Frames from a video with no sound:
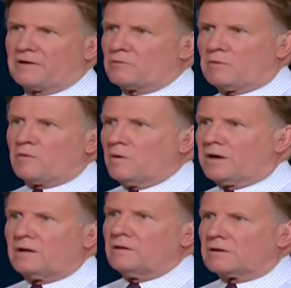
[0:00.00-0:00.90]
That's what we
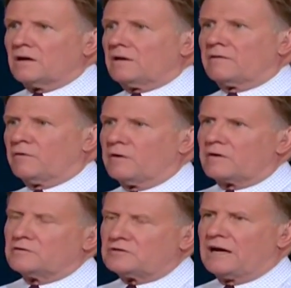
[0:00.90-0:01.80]
wanted. God, if
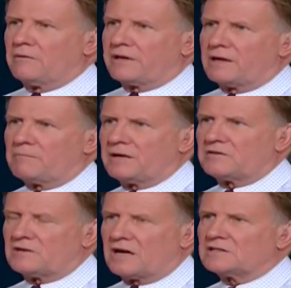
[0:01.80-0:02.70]
oil goes down, we can't buy
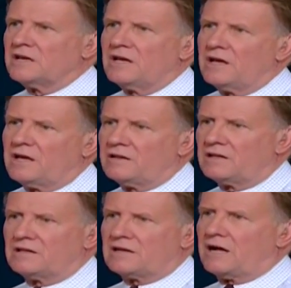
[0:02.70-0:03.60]
stocks. And
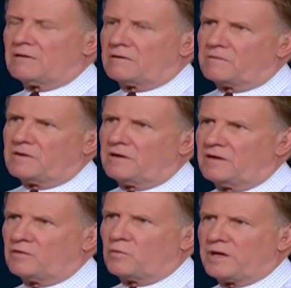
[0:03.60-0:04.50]
then the dollar yep.
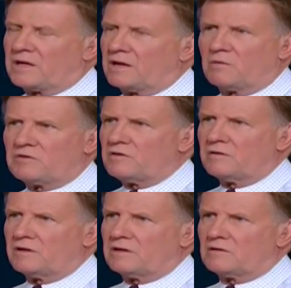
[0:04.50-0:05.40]
has weakened, and we
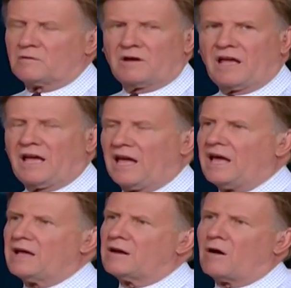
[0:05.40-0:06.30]
still didn't get the new.
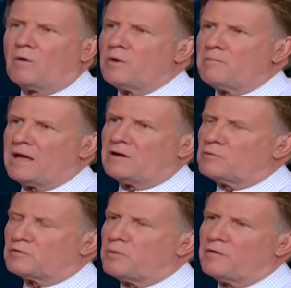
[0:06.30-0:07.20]
And all we
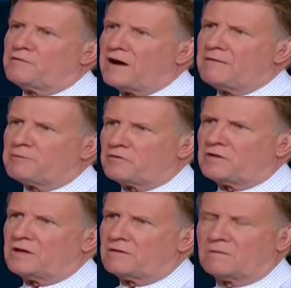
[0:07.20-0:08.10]
managed was
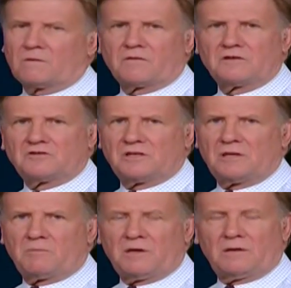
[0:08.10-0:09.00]
0.5% on the
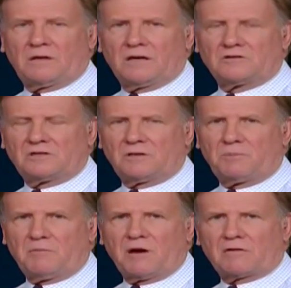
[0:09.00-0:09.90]
GDP. Uh,
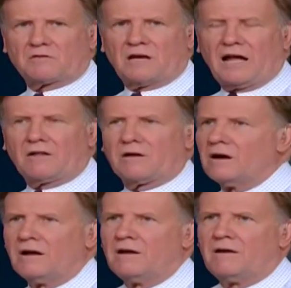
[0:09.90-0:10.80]
GDP. Michael Tyler.
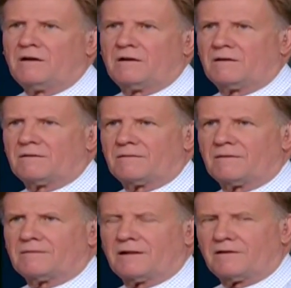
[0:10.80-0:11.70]

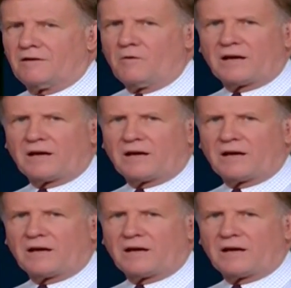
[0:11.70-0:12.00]
I don't know.